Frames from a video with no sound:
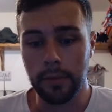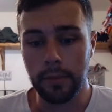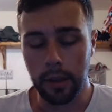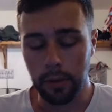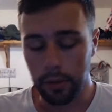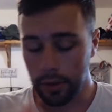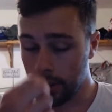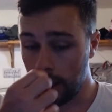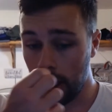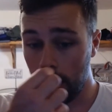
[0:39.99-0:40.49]
It
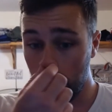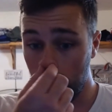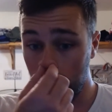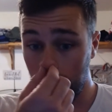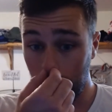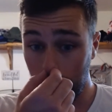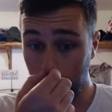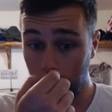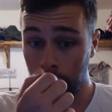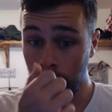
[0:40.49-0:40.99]
was not on my
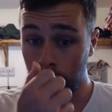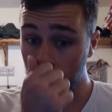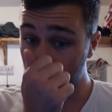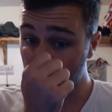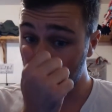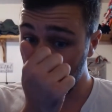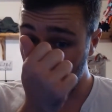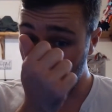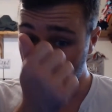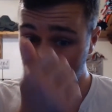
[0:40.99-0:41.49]
reviews
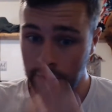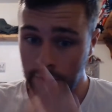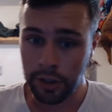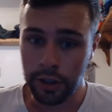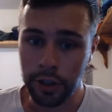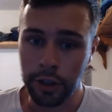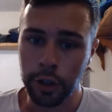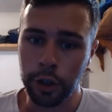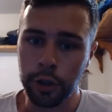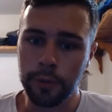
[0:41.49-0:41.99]
for last
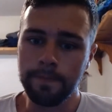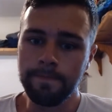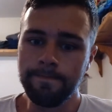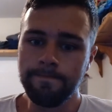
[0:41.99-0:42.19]
year.